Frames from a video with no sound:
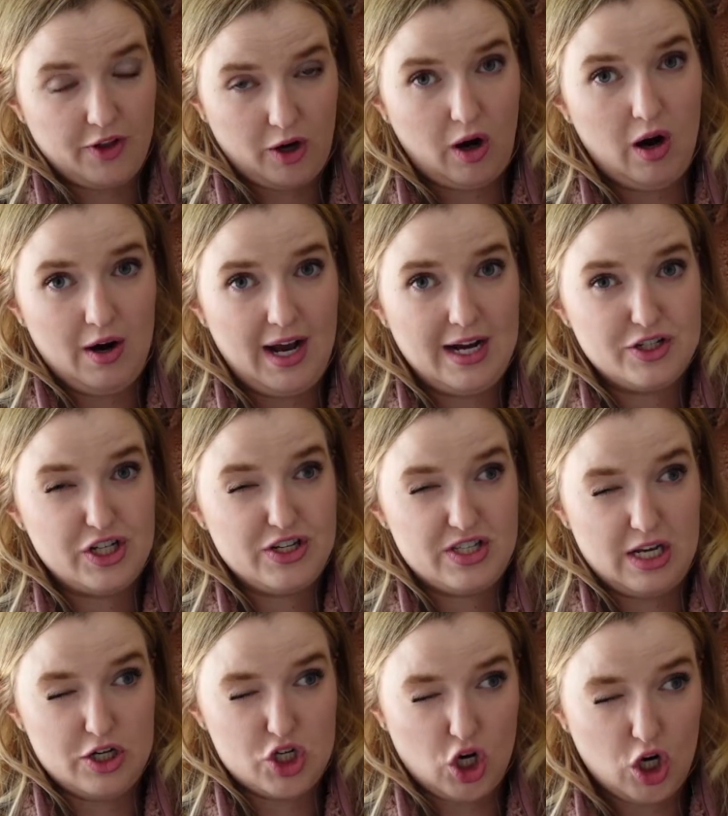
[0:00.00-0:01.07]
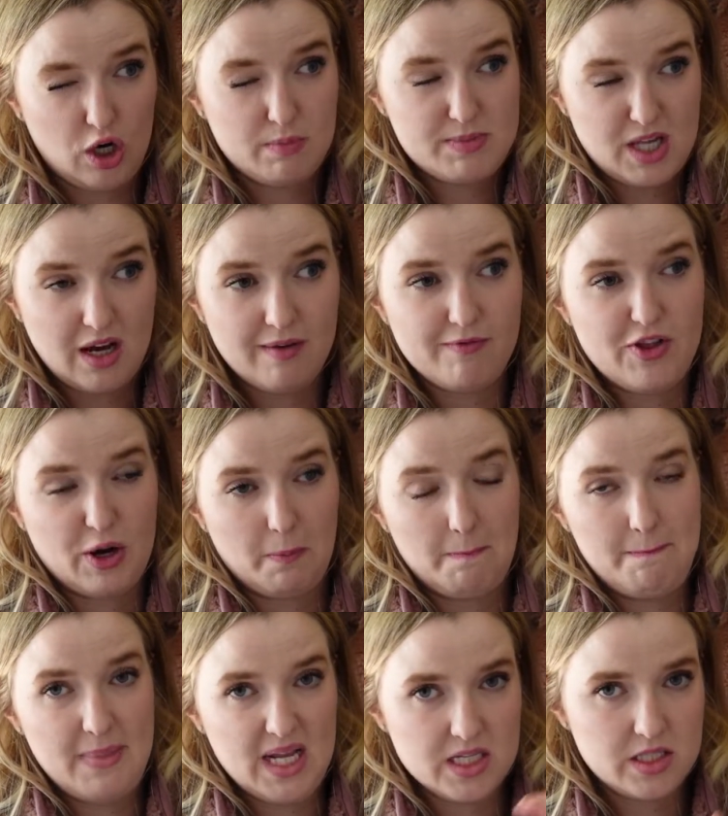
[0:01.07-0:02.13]
Kardashians in terms of their
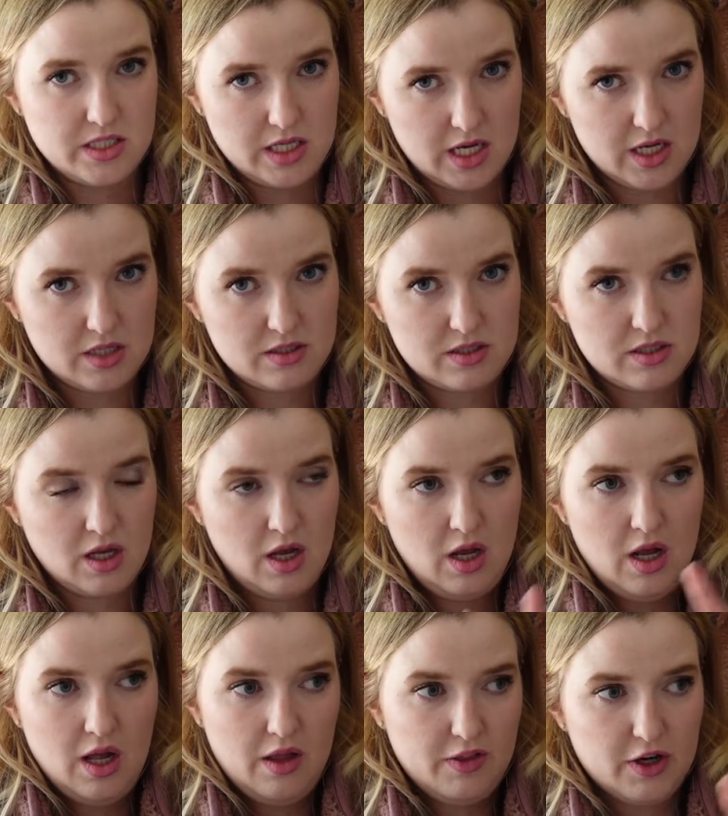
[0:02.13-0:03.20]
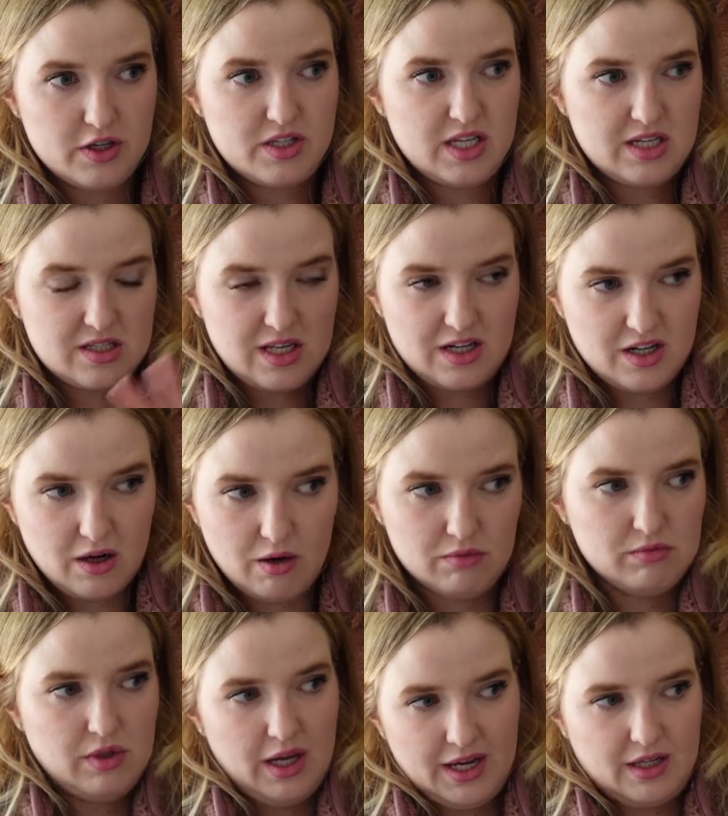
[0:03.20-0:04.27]
business. There's things I don't
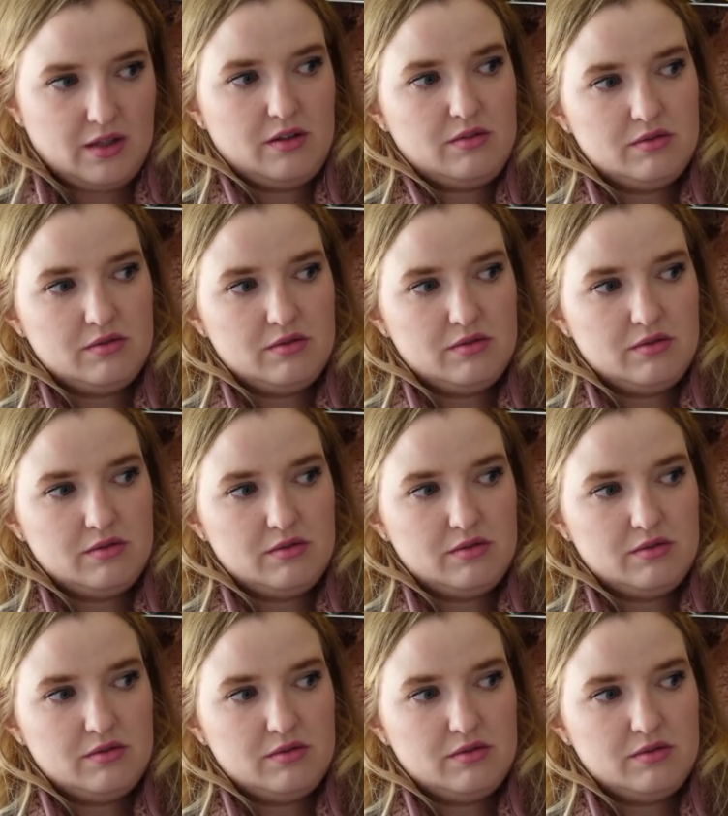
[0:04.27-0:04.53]
like